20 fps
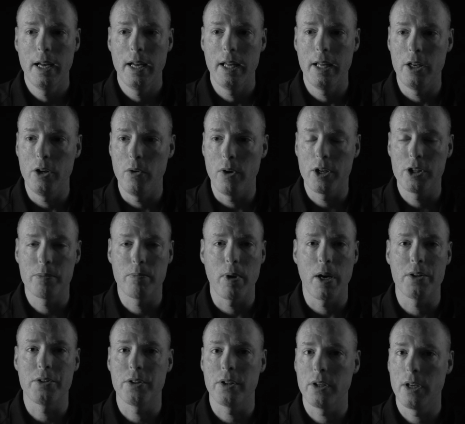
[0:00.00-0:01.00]
and you
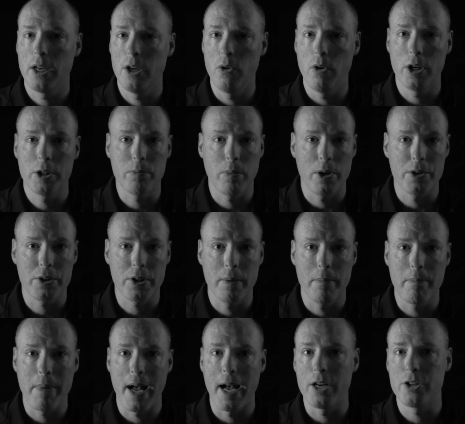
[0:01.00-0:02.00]
express it, and you express
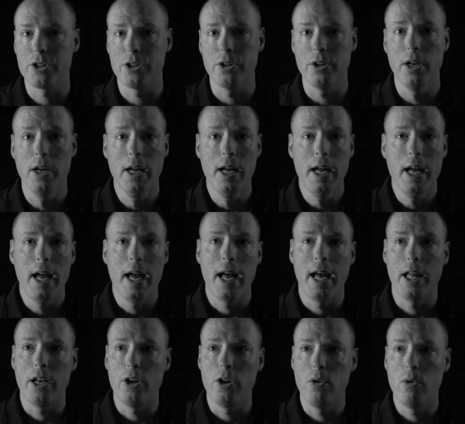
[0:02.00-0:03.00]
compassion,
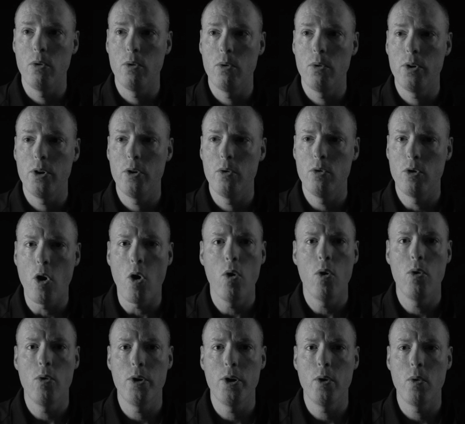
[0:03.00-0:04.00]
and you know
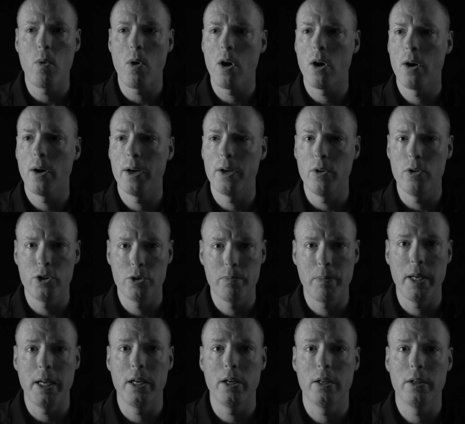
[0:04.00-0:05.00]
who you are, and you
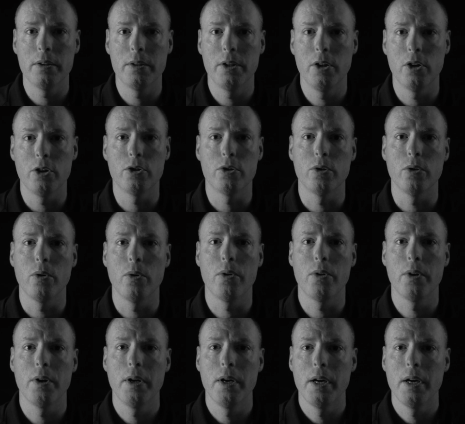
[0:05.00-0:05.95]
speak your truth.